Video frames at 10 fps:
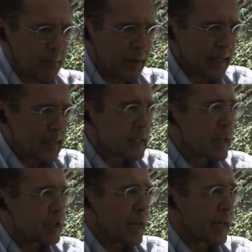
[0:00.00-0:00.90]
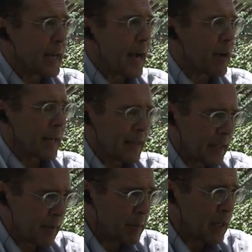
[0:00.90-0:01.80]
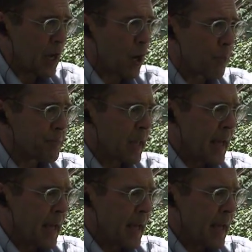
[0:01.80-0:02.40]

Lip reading: Please check it out and let me know.